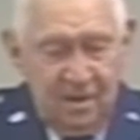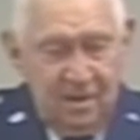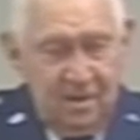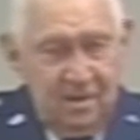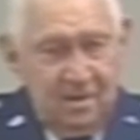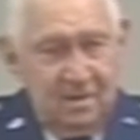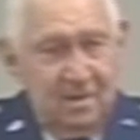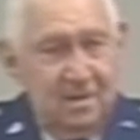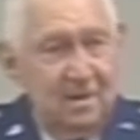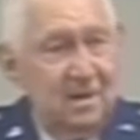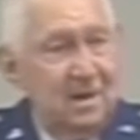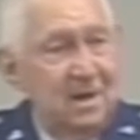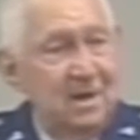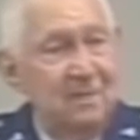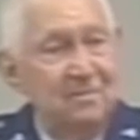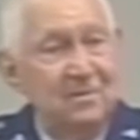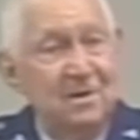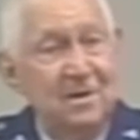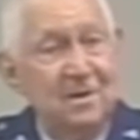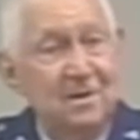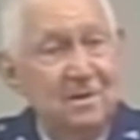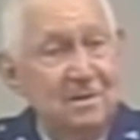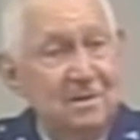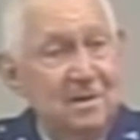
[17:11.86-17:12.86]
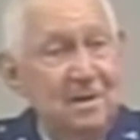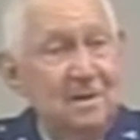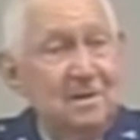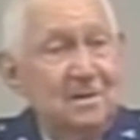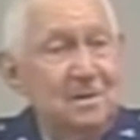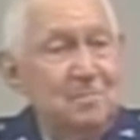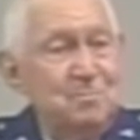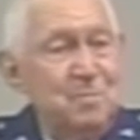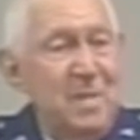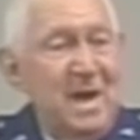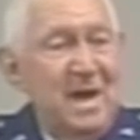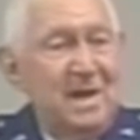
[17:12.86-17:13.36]
They didn't have anything
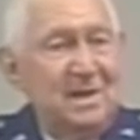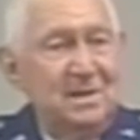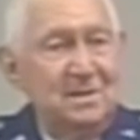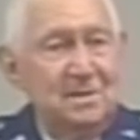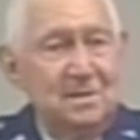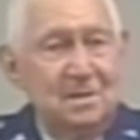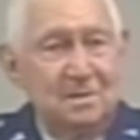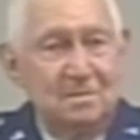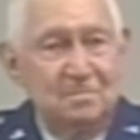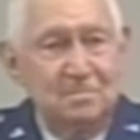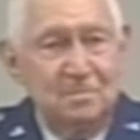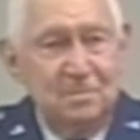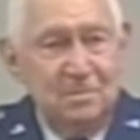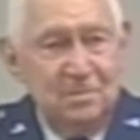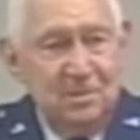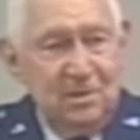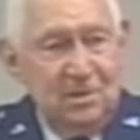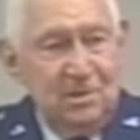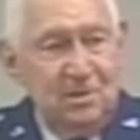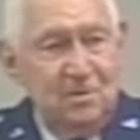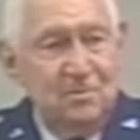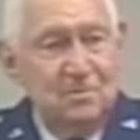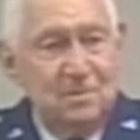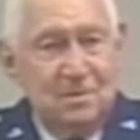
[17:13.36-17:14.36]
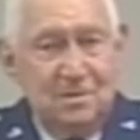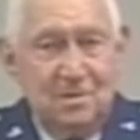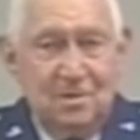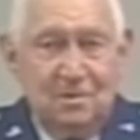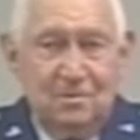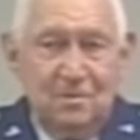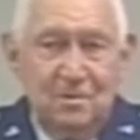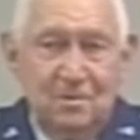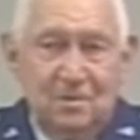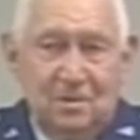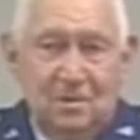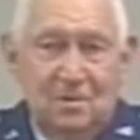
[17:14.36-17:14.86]
to back up. You
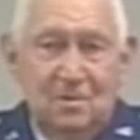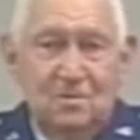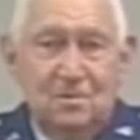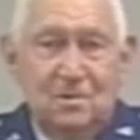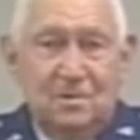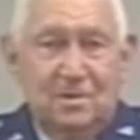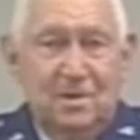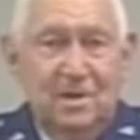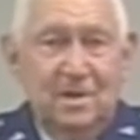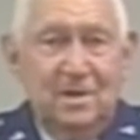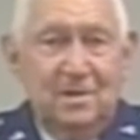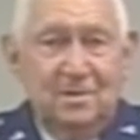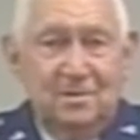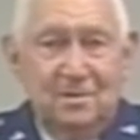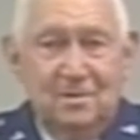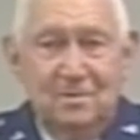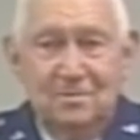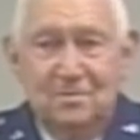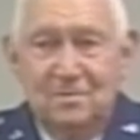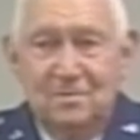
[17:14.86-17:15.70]
know you can go a day or two